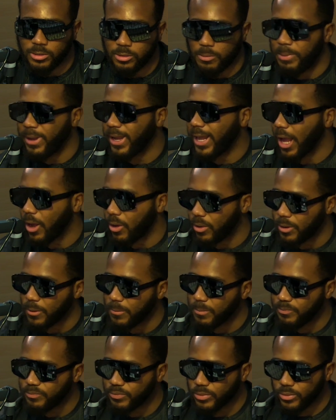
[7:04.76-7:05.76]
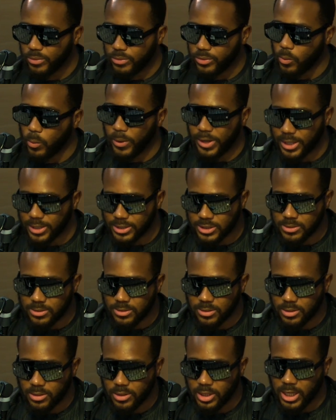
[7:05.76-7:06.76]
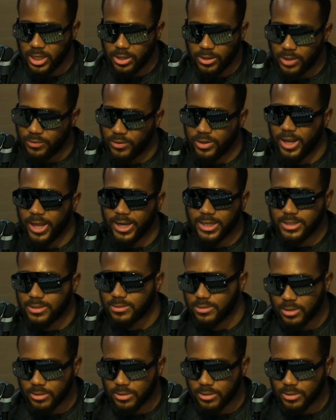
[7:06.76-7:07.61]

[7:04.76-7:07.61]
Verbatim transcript: pick out the winners in the next